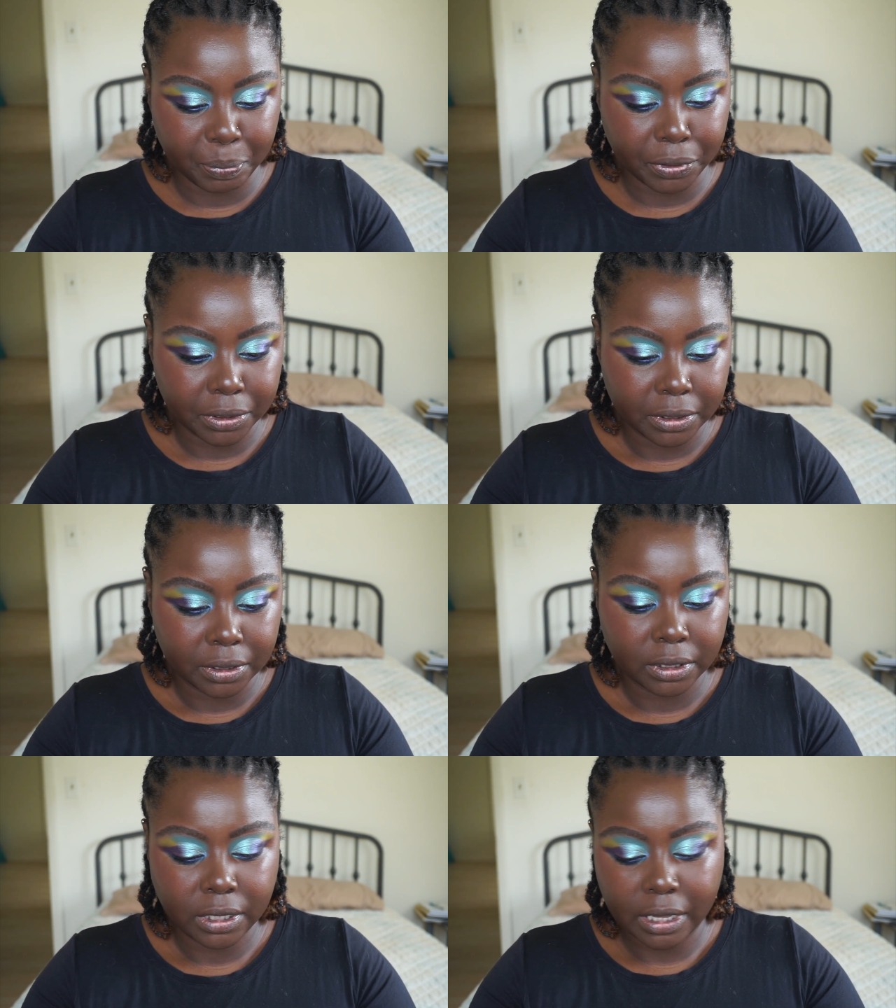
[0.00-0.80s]

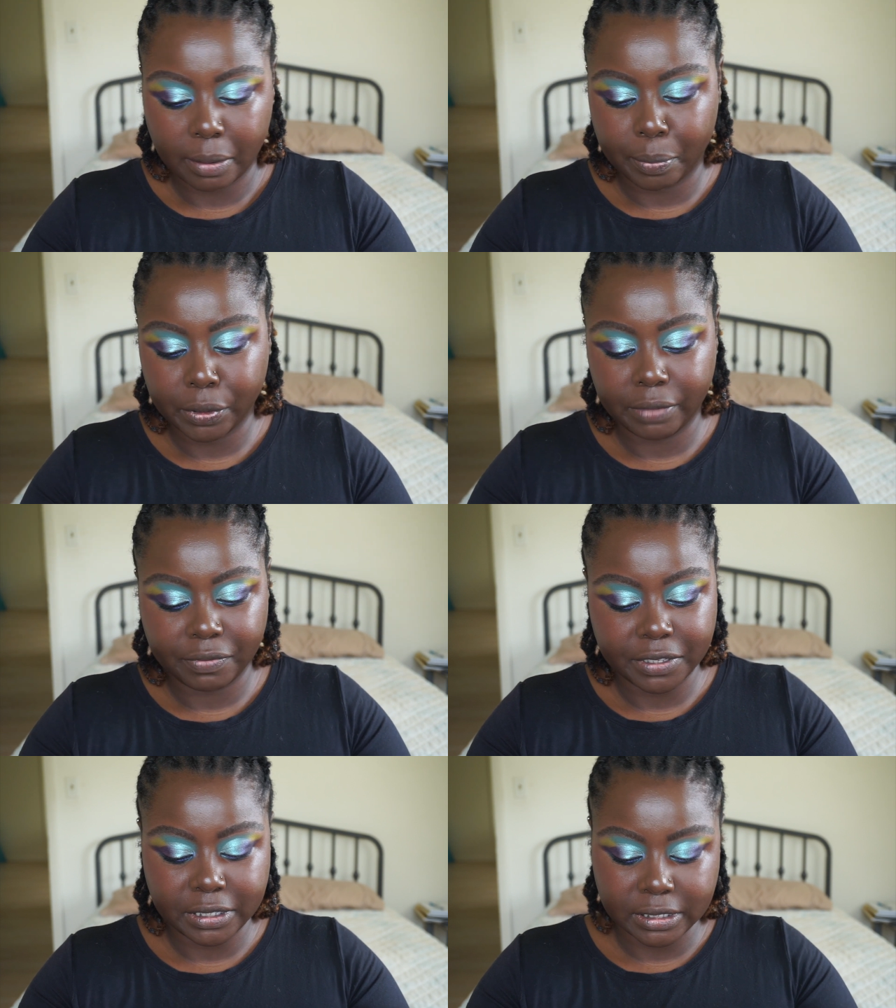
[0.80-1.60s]
I believe
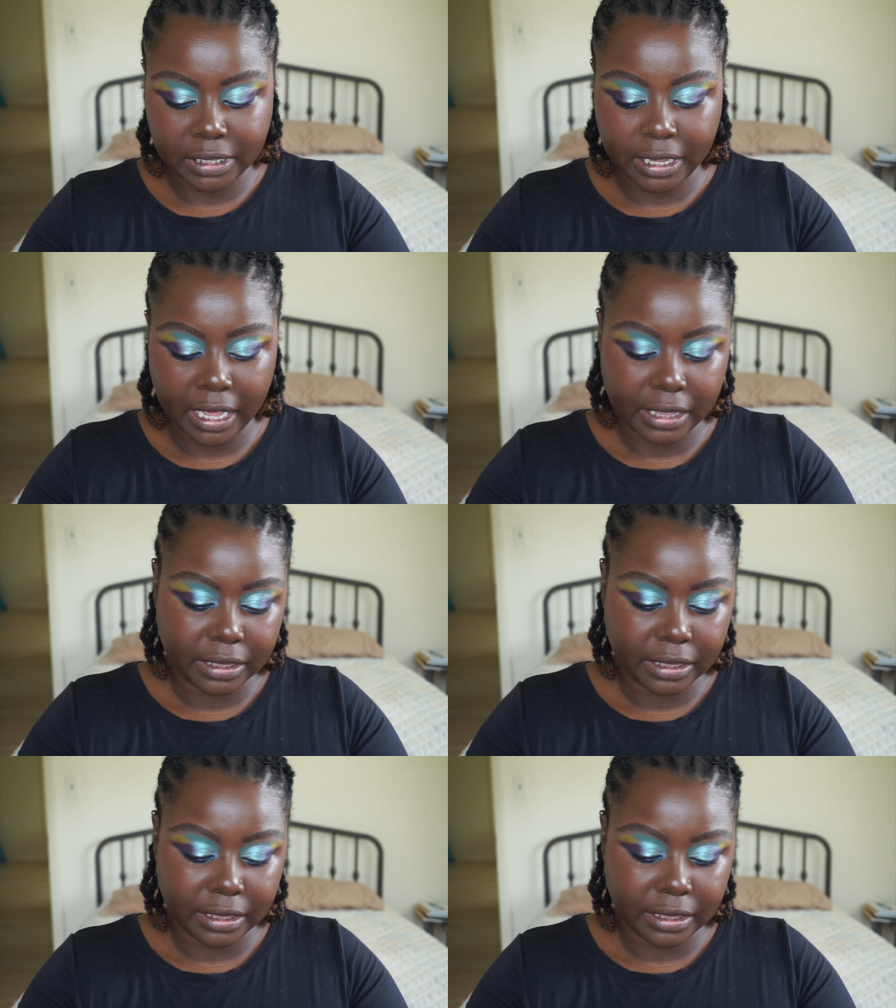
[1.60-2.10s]
this is, again,